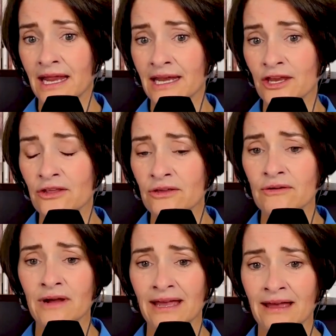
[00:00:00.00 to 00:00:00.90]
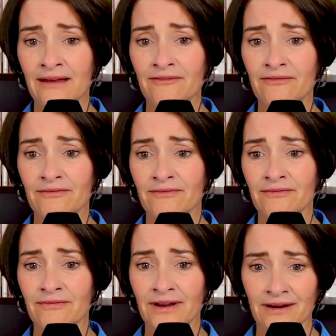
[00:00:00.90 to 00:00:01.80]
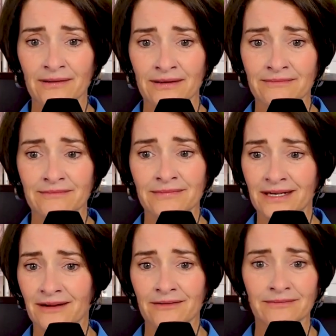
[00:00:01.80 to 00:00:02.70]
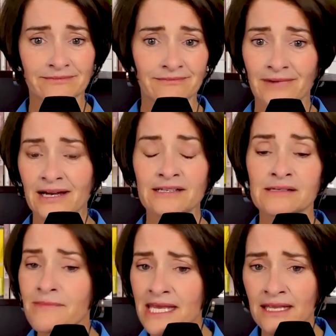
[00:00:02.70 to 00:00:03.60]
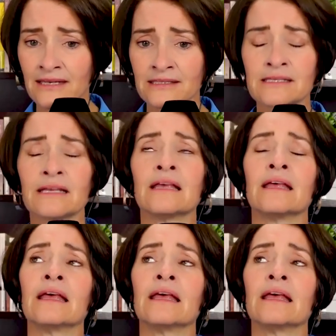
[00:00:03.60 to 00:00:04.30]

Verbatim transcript: and you have very, modest means,